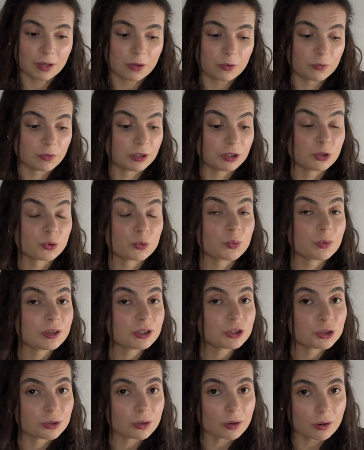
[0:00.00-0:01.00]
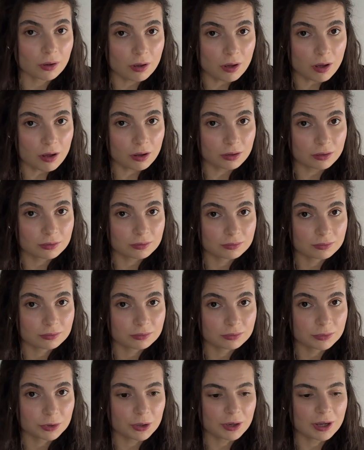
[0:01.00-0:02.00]
When you reach your goal,
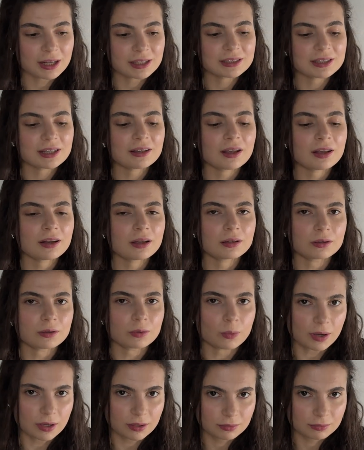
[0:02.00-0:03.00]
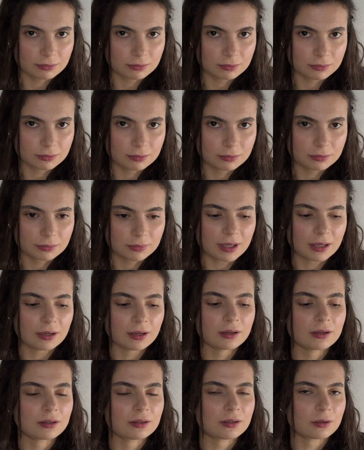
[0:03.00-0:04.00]
you're gonna set another one, then
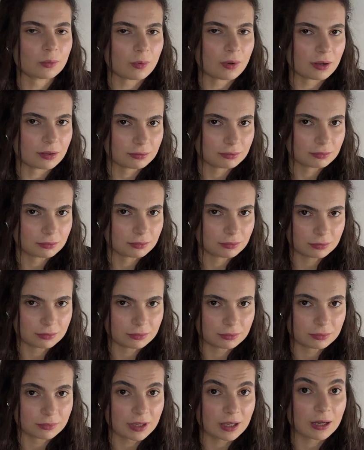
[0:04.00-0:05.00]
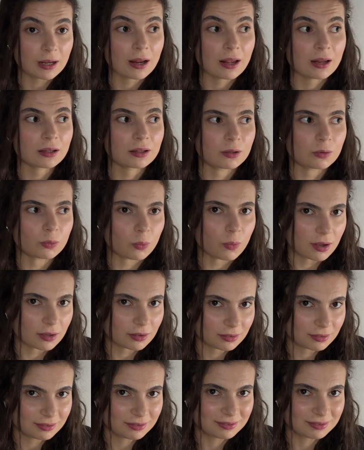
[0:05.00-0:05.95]
another one, and another one.